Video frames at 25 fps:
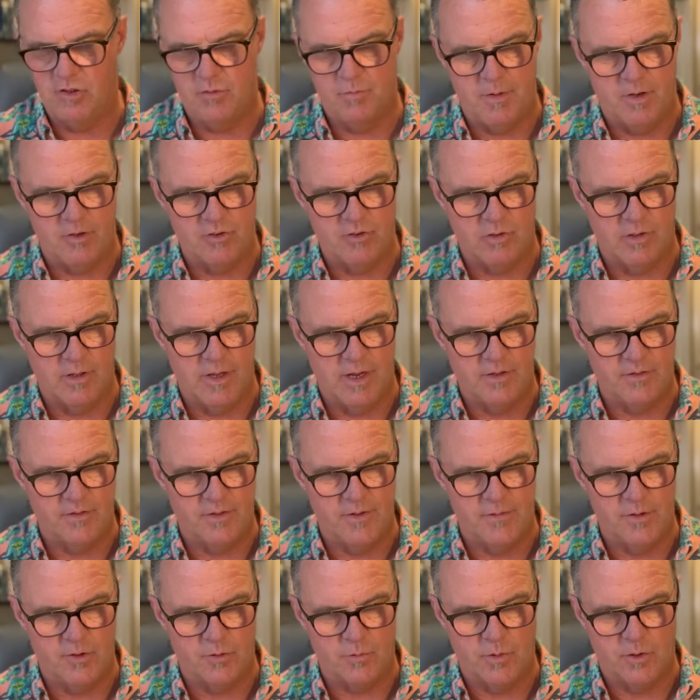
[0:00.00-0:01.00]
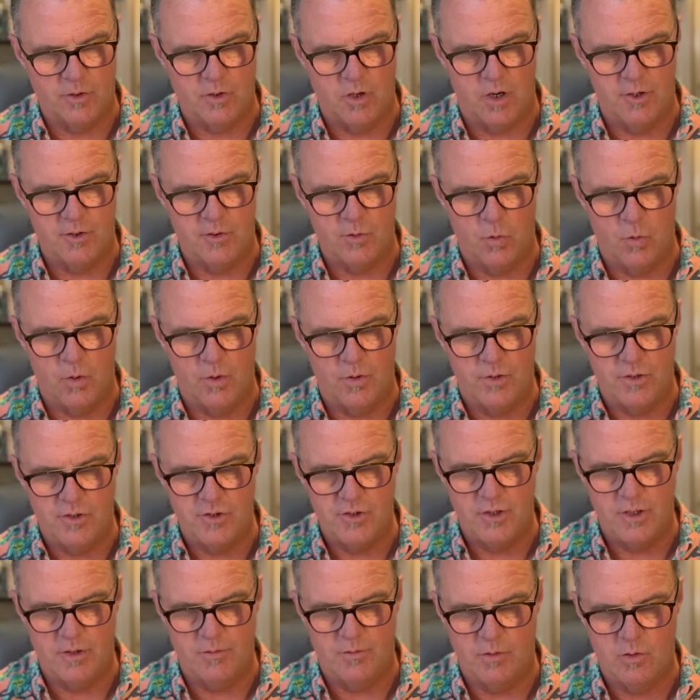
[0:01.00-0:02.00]
specialized in this regard to order
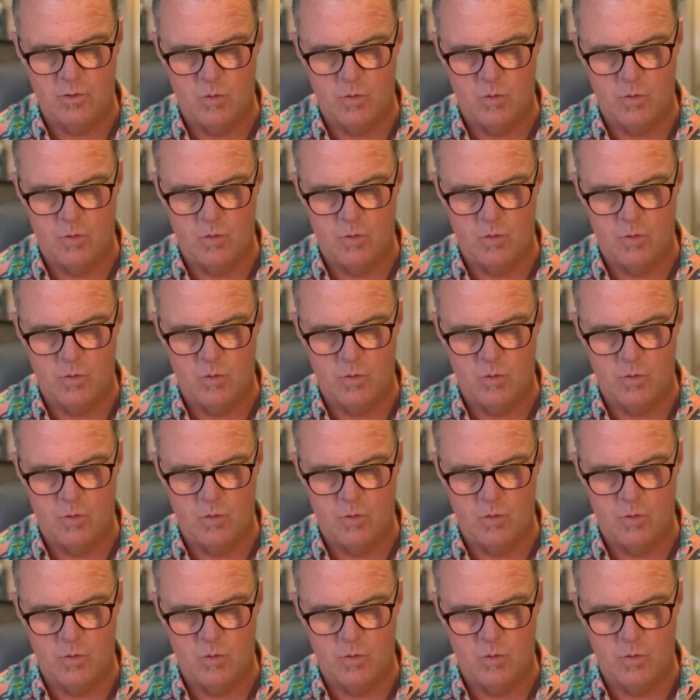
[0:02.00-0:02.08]
achieve